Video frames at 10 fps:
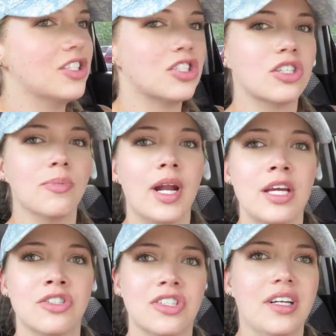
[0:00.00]

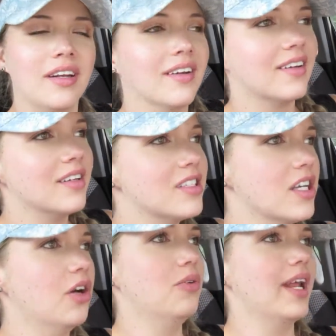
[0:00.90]
Discrimination.
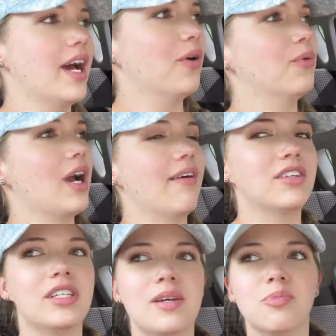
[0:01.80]
So now we're
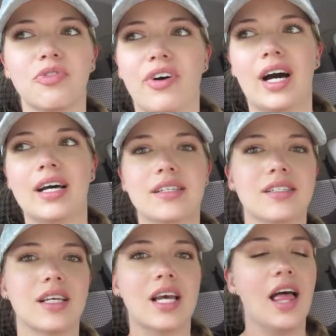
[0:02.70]
having to
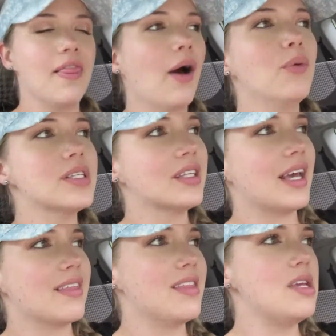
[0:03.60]
improvise. That was
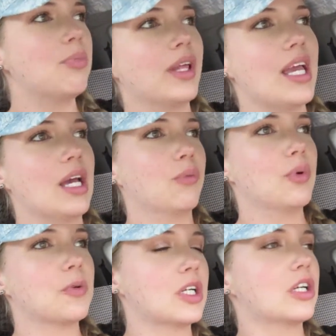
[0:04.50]
like the plan.
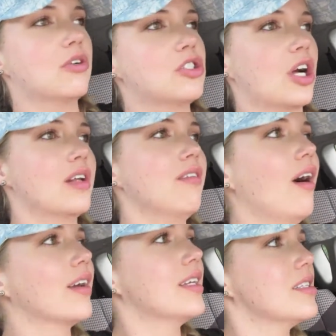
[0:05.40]
We were gonna go to Johnny
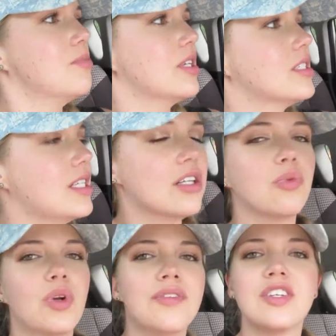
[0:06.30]
Rockets because neither
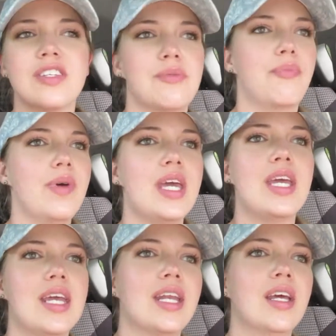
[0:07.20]
one of us had
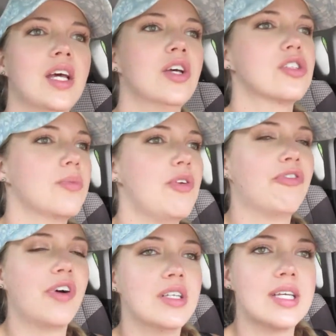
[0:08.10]
been. Mm-hmm. It's gonna be
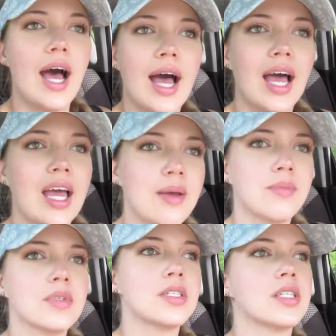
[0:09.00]
mm-hmm. fun
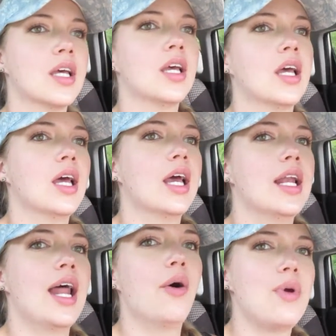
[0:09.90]
times.
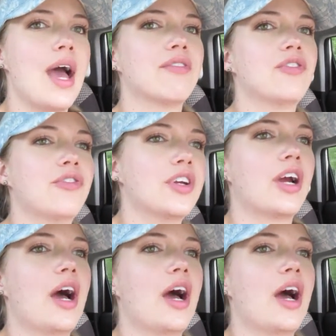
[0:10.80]
Now we have to figure